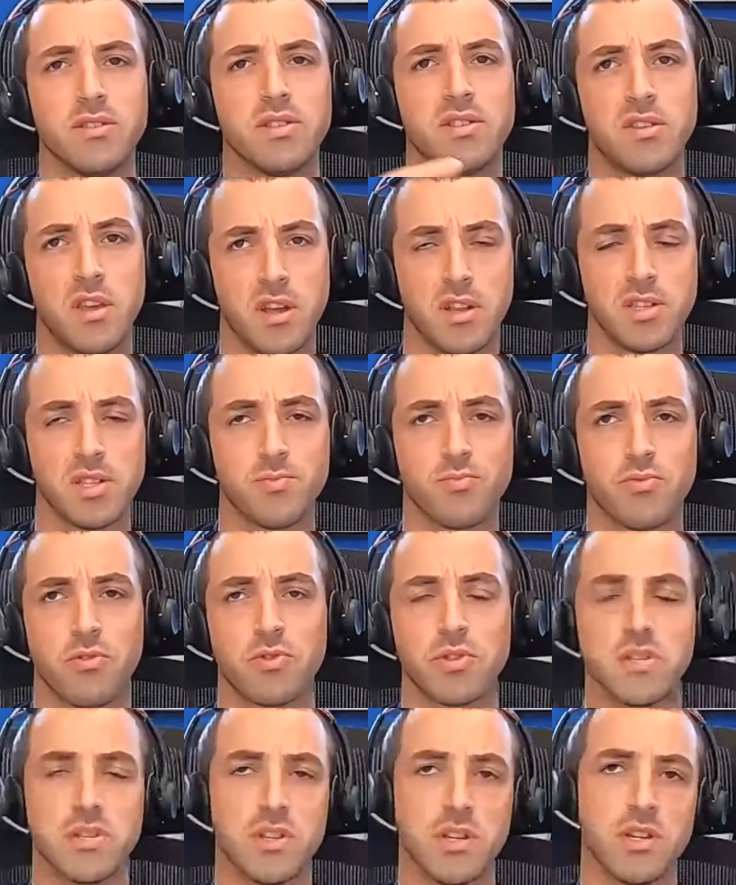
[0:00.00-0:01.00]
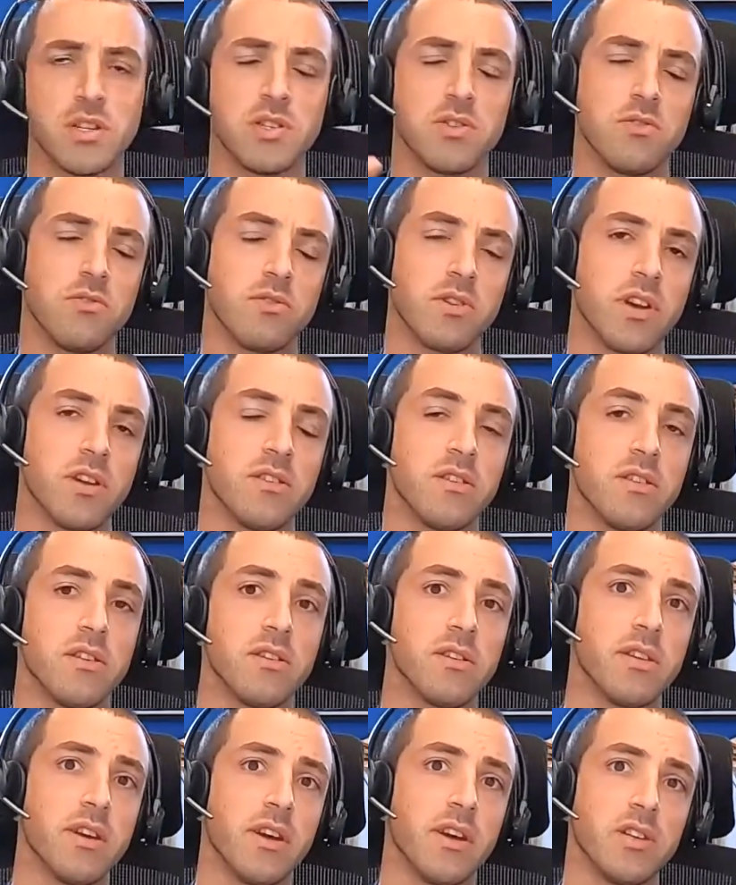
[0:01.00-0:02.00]
sales process or getting
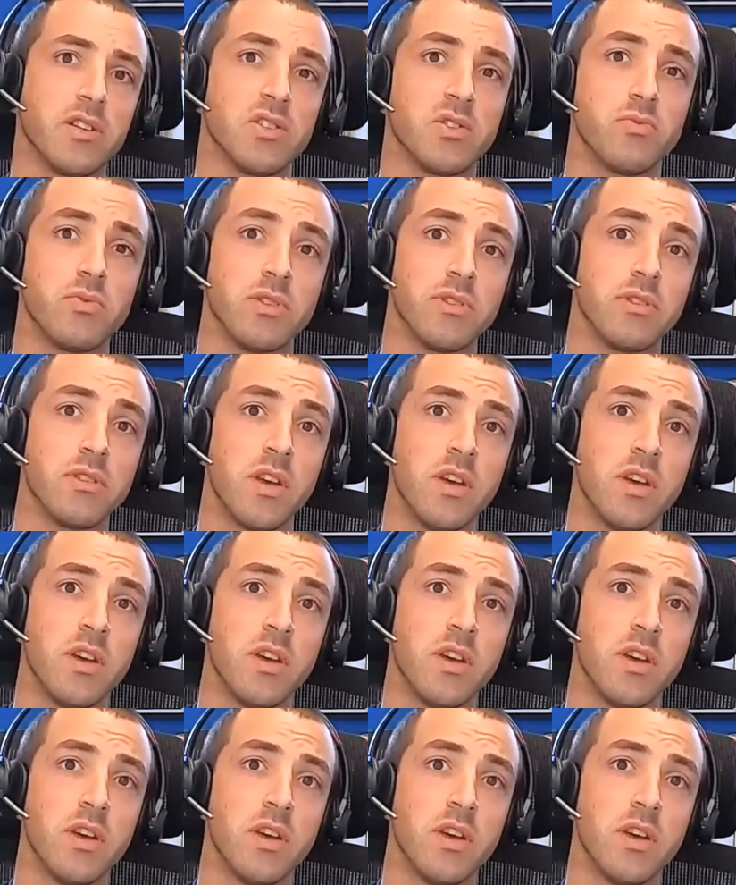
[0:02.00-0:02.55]
engaged with